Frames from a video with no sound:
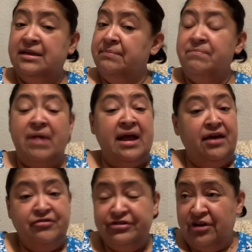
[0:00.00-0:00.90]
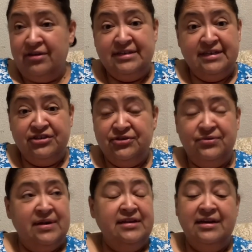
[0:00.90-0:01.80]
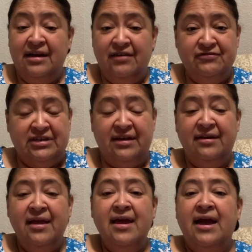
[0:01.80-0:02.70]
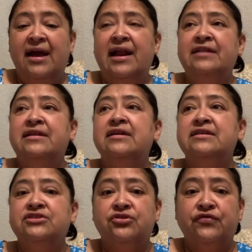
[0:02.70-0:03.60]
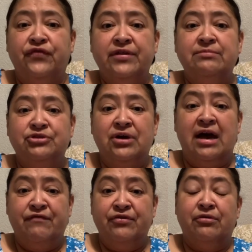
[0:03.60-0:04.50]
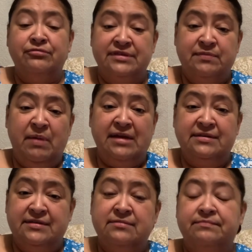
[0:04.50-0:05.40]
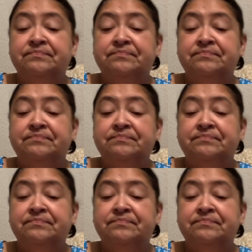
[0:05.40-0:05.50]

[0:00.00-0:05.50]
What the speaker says: My other dog did too, and he loved it. And I think it's good for them to have their own space.